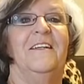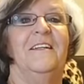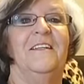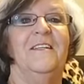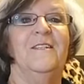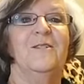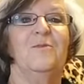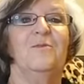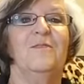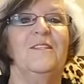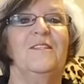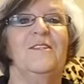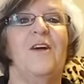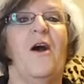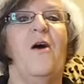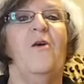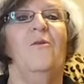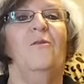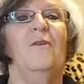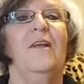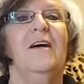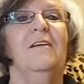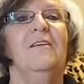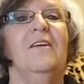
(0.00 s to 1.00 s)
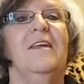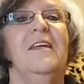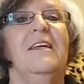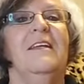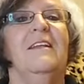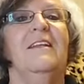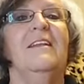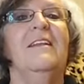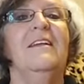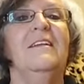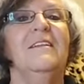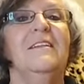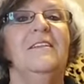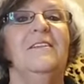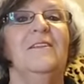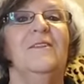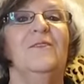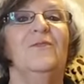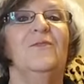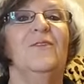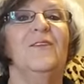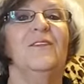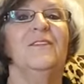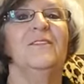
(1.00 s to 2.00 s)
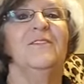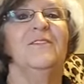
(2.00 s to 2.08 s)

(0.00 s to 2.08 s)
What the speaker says: This one's called Lucky in Love.